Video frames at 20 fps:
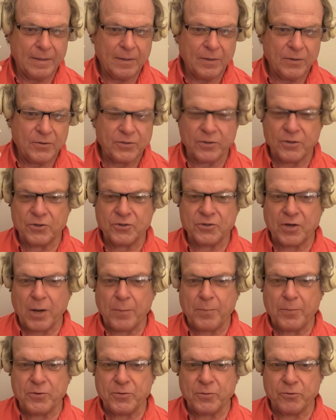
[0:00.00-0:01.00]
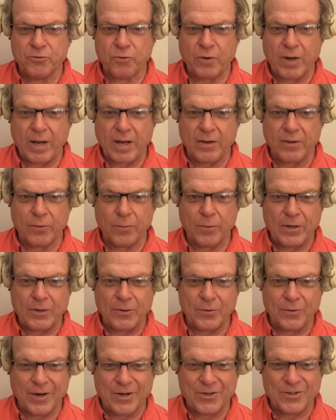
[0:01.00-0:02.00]
So the scuppers will drain in the right
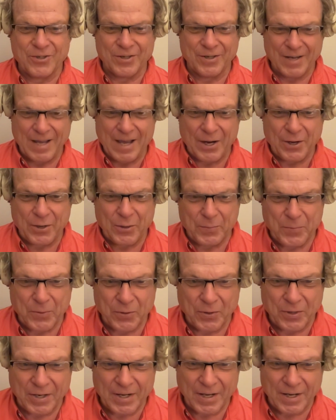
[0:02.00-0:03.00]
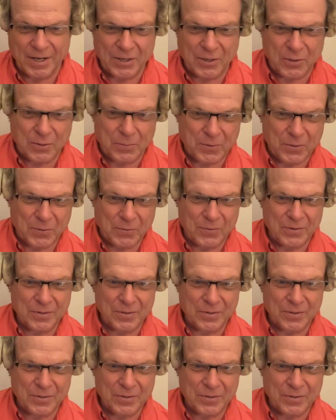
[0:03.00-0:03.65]
direction, out of the boat and not into the boat,